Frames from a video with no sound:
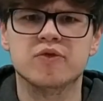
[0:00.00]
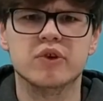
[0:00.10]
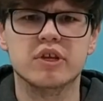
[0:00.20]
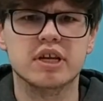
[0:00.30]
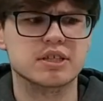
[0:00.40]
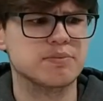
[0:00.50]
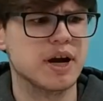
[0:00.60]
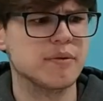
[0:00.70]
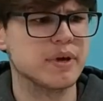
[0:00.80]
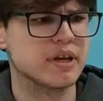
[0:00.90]
for the
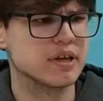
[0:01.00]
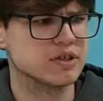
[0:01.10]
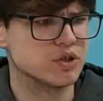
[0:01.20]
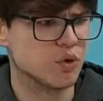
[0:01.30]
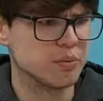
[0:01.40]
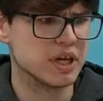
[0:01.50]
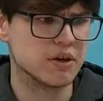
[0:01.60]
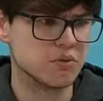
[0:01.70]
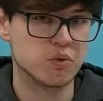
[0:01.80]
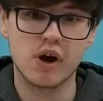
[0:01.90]
experiment because you'll
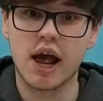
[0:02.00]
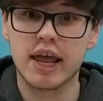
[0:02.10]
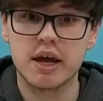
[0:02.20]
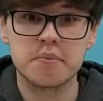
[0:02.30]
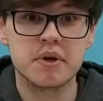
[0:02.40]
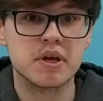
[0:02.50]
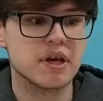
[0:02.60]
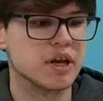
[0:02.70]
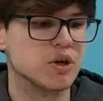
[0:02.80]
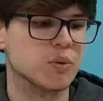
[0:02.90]
be where I am
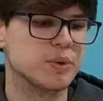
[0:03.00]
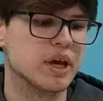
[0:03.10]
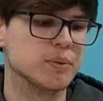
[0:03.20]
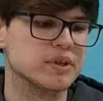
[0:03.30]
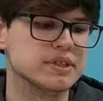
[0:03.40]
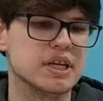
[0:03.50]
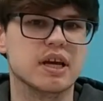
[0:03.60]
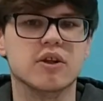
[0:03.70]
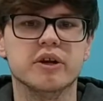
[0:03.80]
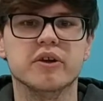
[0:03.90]
and you'll be able to see
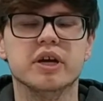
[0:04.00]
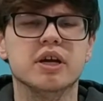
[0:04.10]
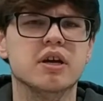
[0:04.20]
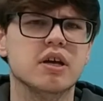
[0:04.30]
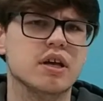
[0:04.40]
it clearly.